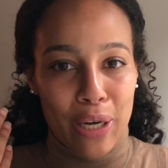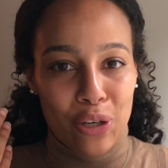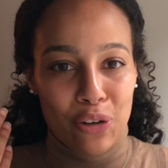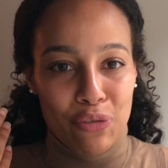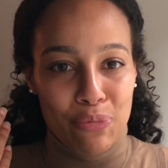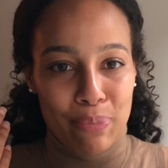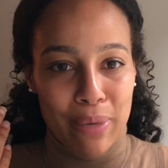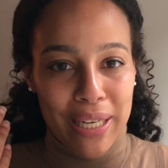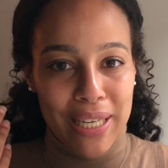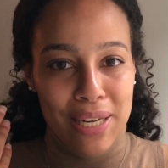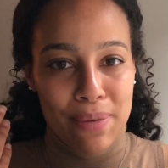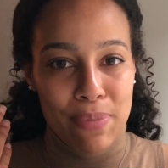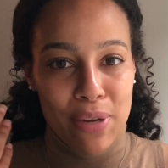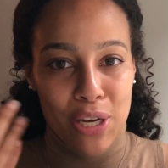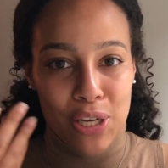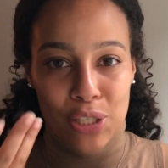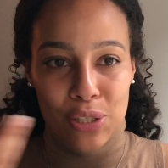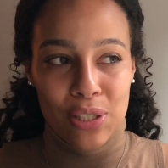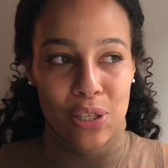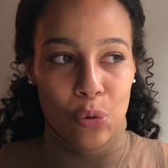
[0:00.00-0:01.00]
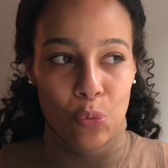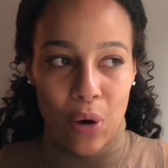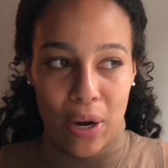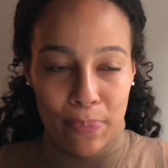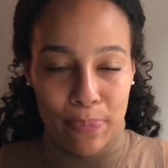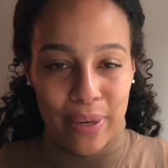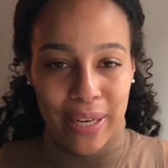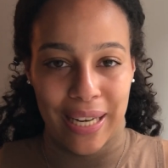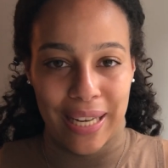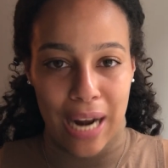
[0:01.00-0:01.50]
of money because they're
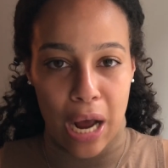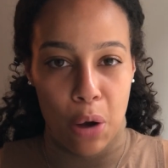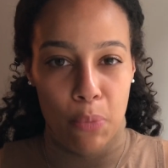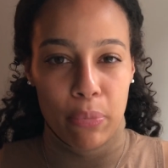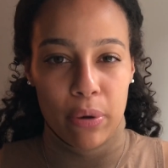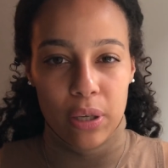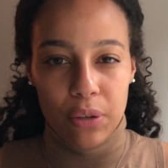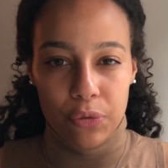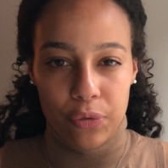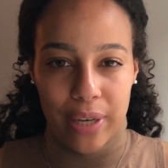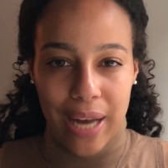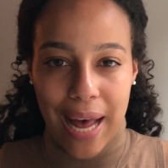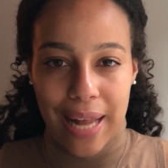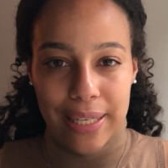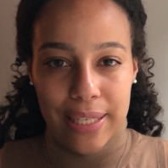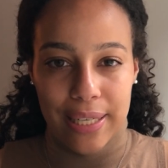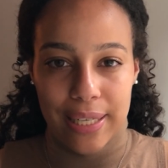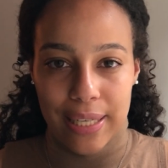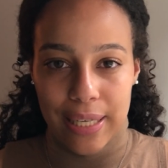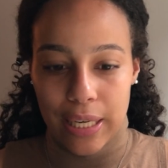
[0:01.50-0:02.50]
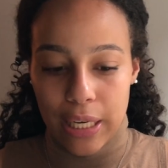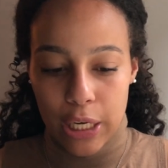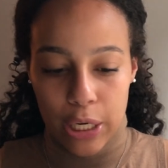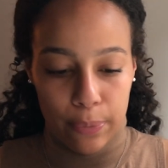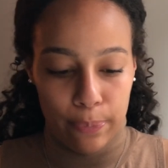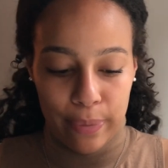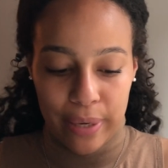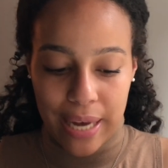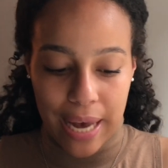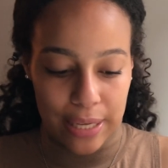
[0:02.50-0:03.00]
wiping it out, but in reality it
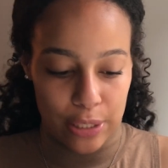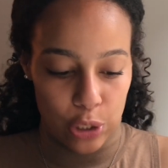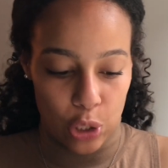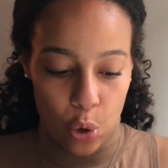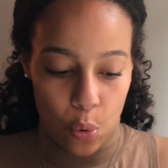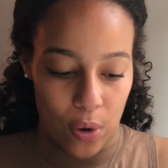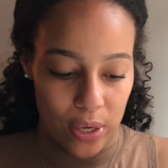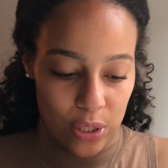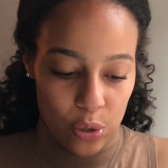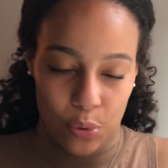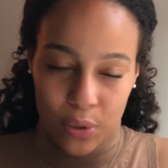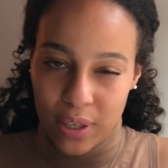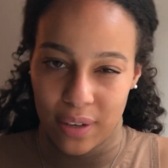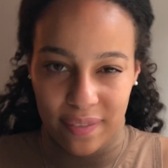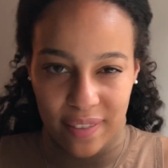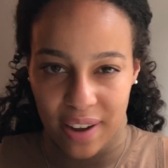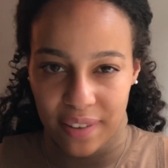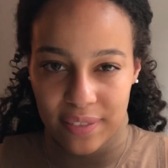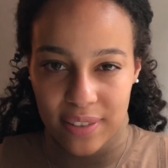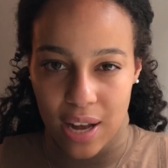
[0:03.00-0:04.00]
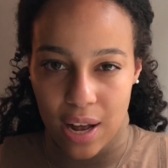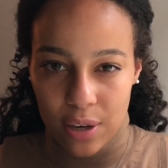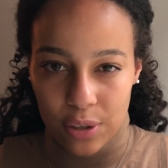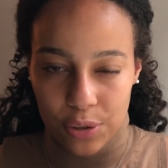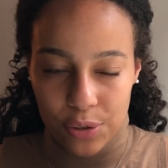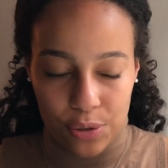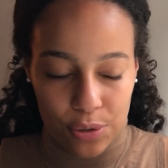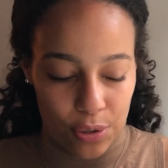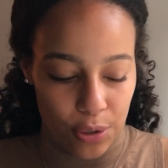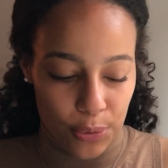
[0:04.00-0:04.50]
could be as low as
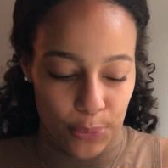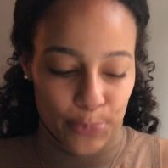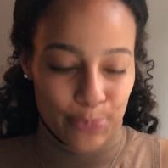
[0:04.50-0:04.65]
$25. So